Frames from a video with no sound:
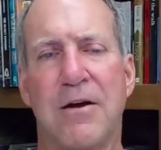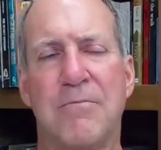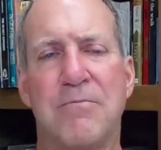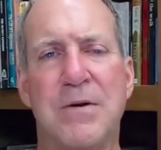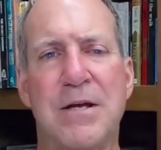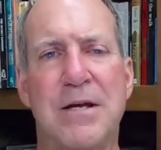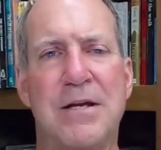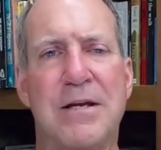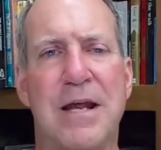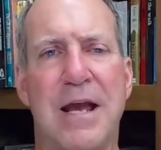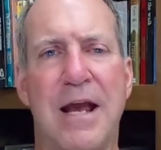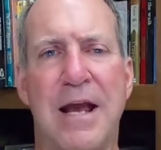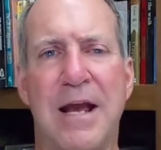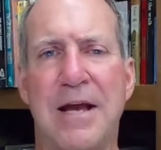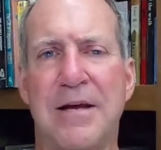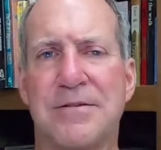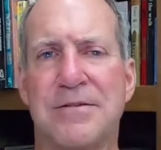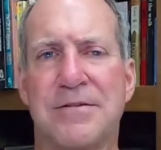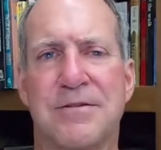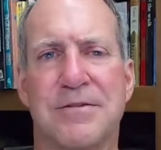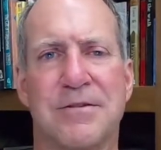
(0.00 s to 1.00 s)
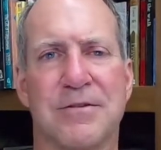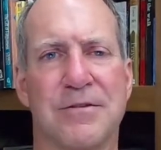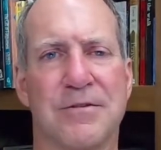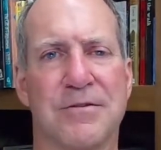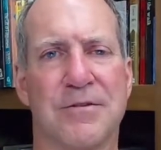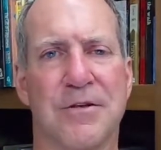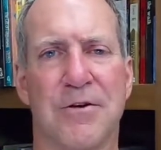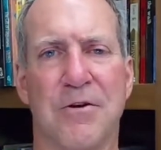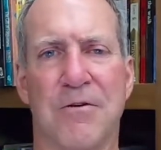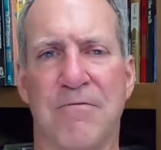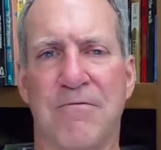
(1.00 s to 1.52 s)
being asked to
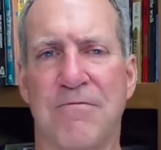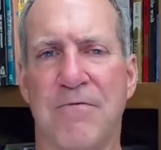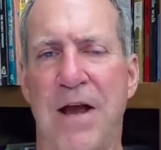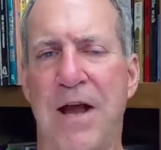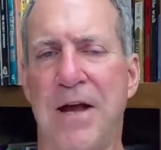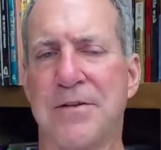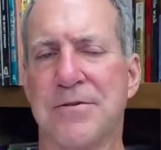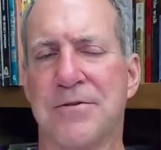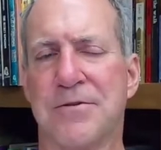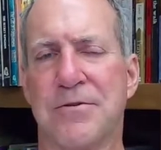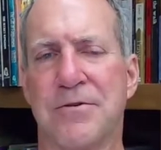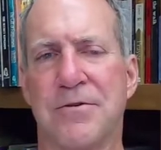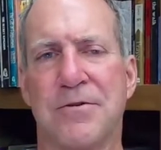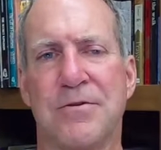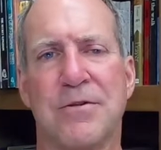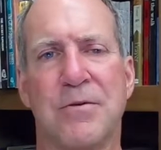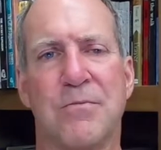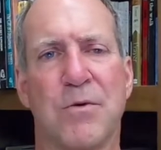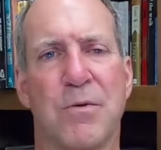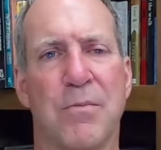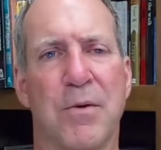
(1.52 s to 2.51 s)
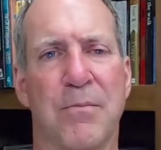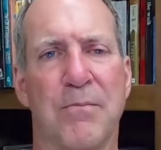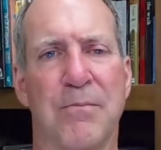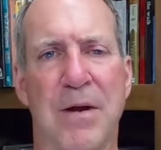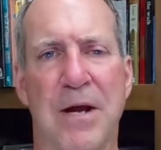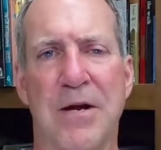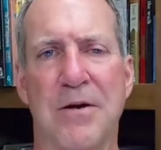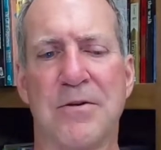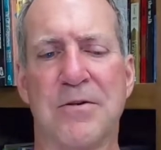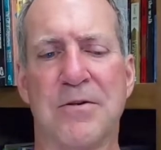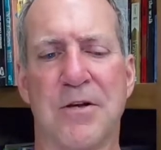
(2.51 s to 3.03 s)
go faster than we're
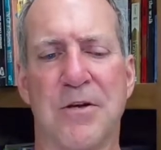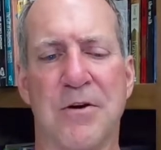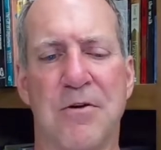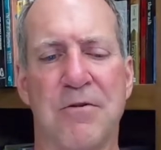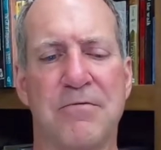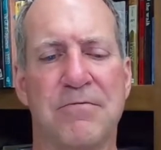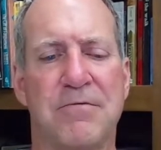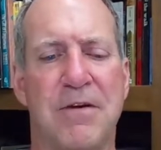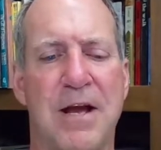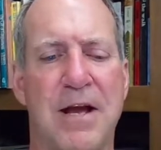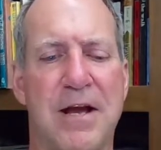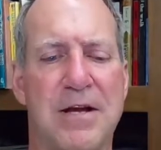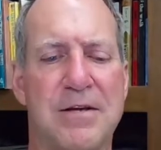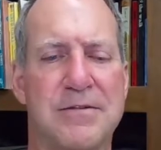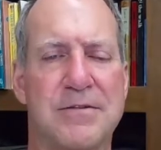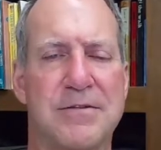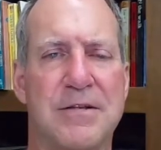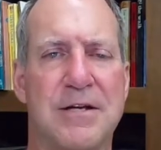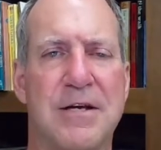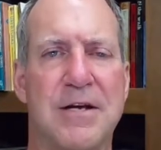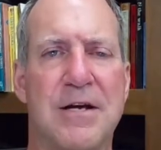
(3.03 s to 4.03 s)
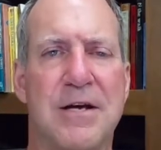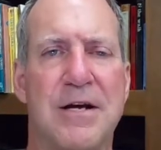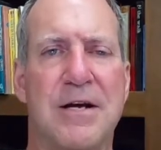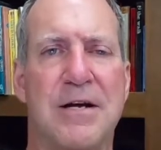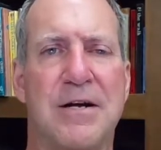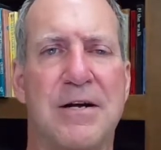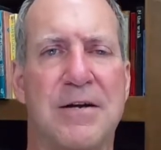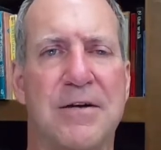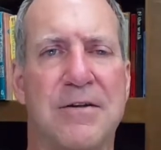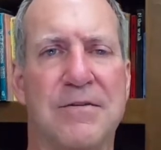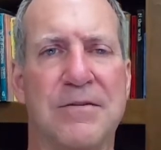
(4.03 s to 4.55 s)
prepared to go fast.
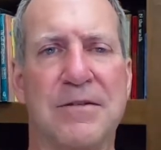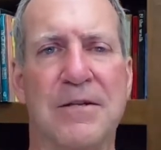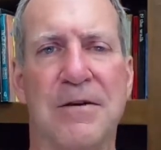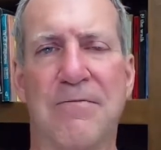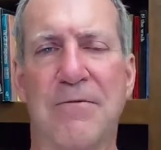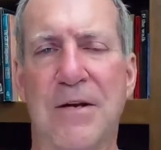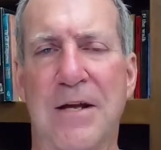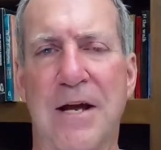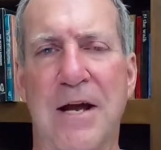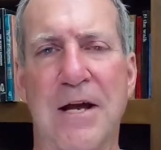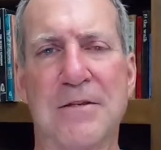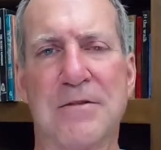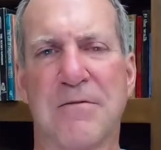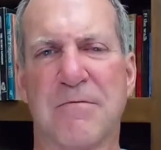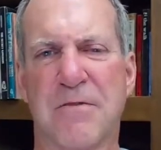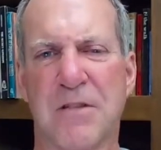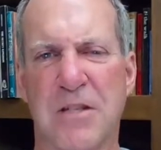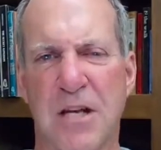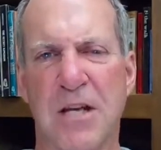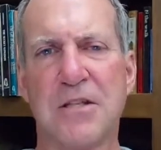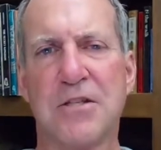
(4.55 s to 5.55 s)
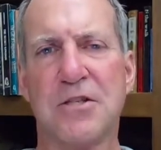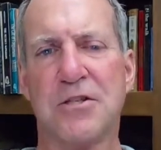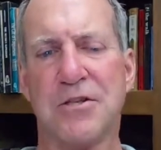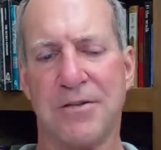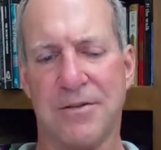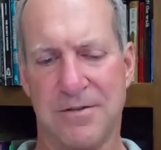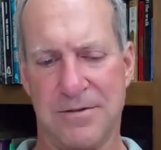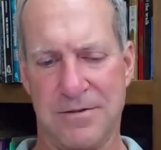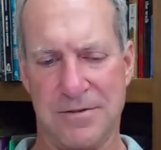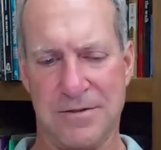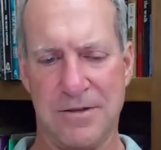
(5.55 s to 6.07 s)
Different kinds of
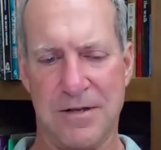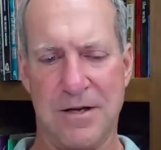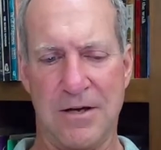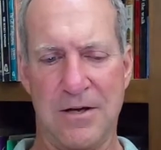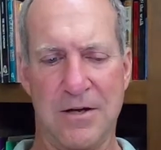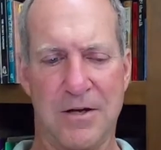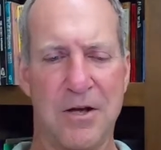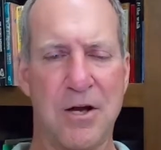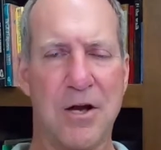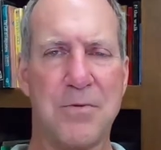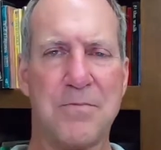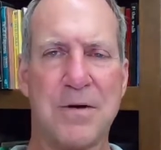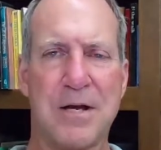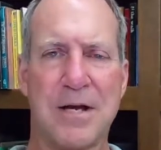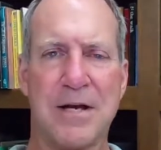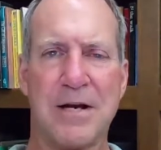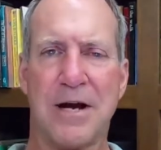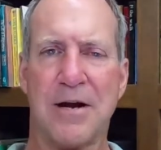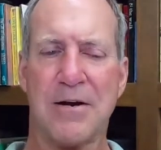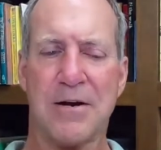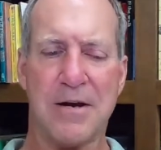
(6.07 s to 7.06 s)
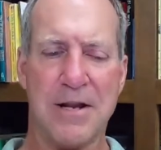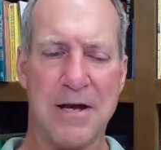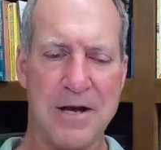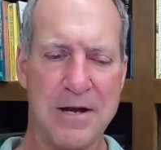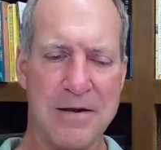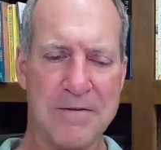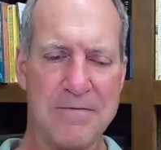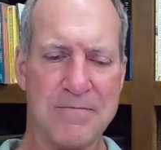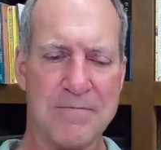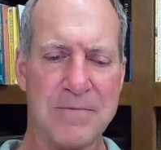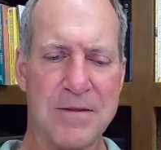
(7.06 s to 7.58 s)
tensions come in our
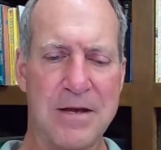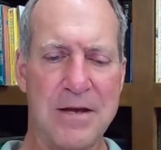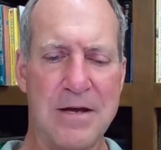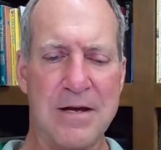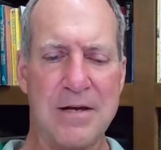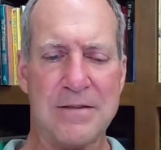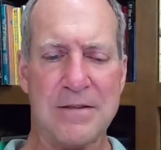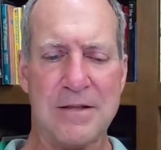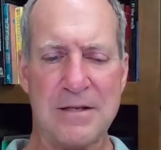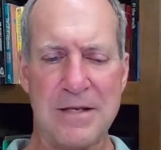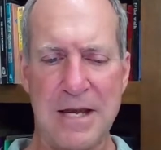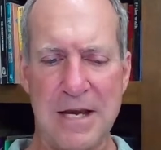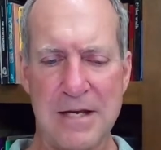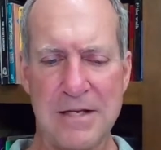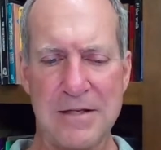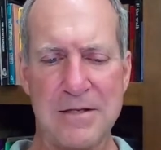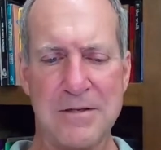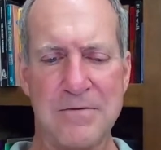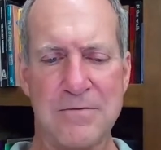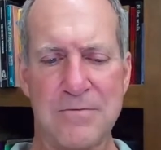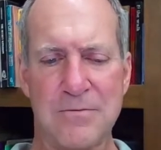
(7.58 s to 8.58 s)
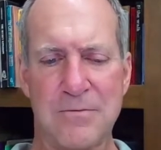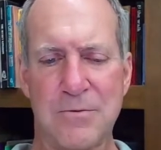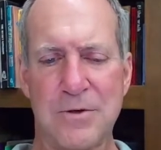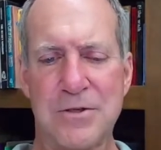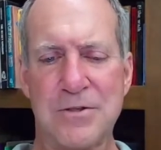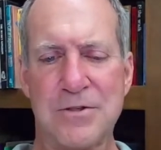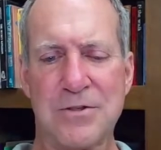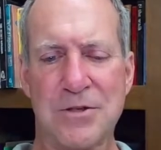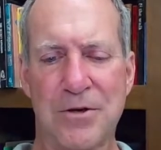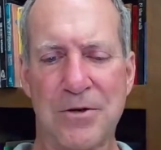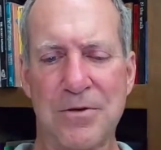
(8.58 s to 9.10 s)
life. The negative
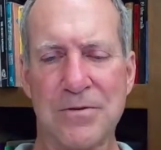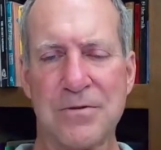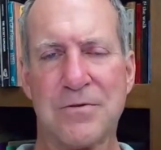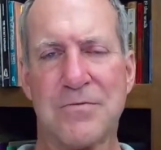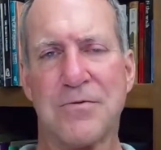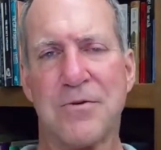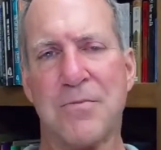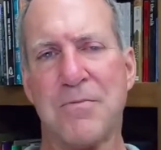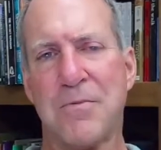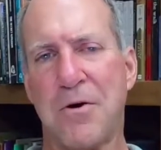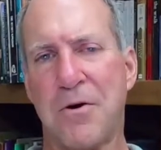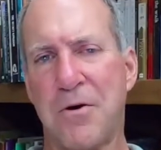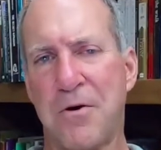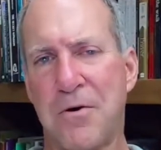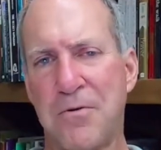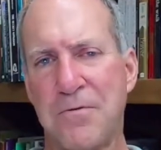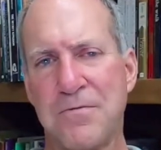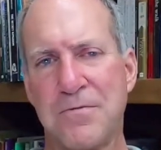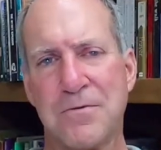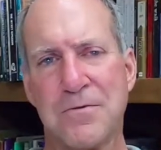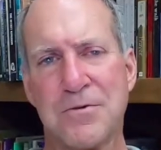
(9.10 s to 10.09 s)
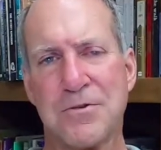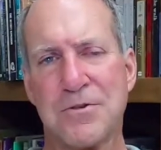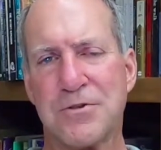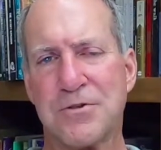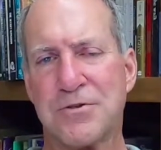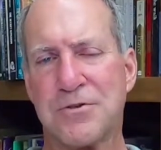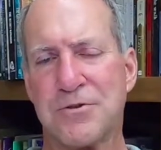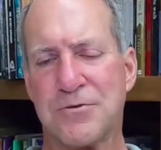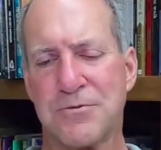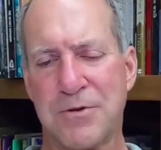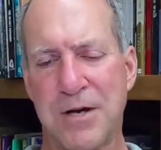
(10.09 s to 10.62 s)
results from
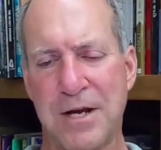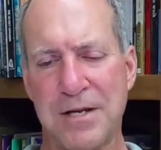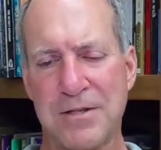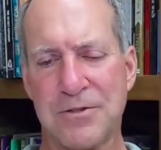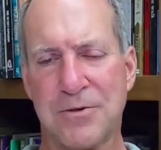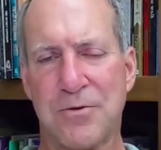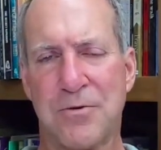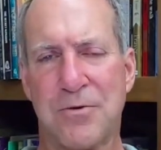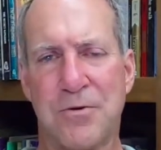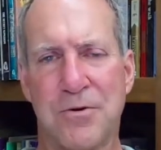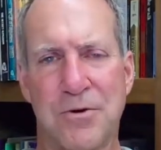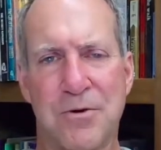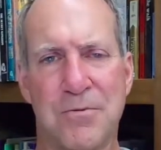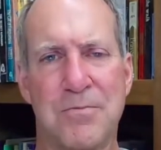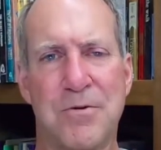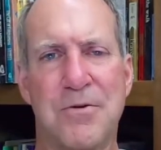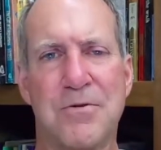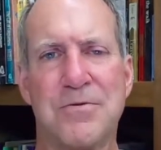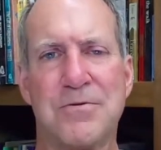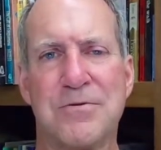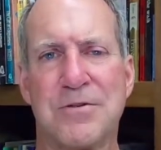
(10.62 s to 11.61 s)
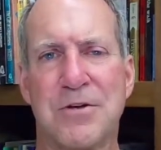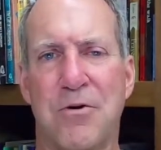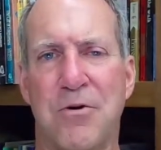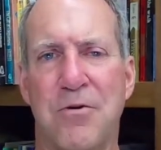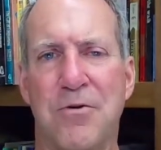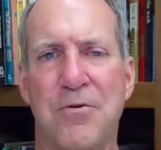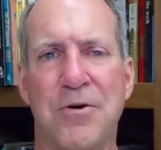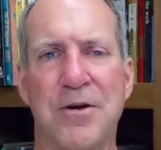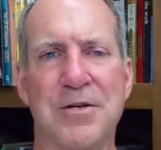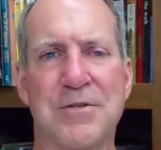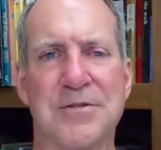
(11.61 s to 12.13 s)
overstressed hormones
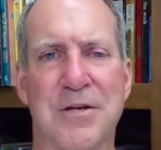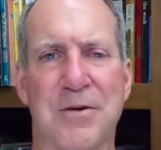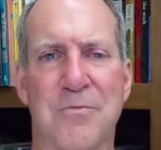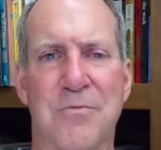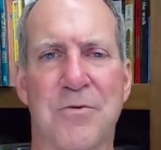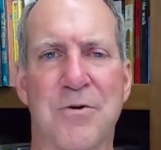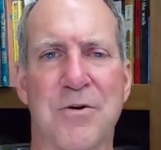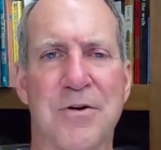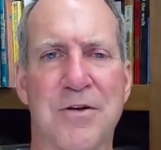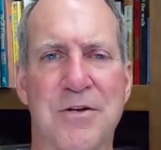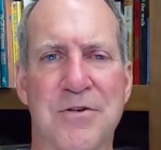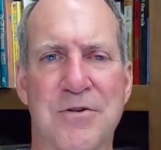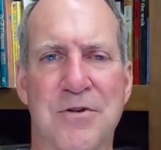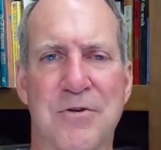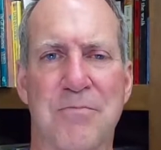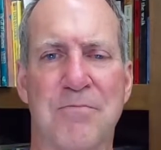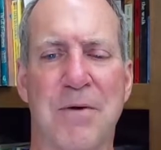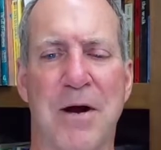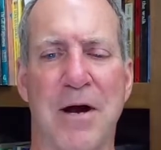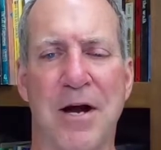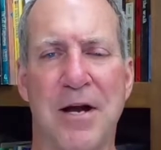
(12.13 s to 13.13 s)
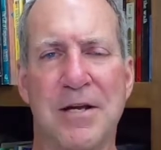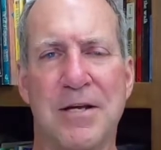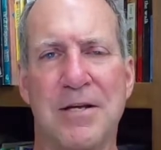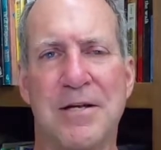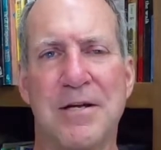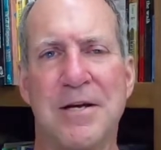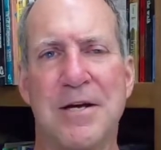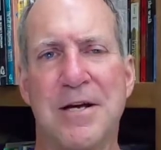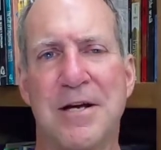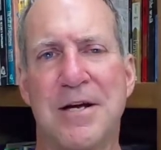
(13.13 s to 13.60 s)
always at work in your body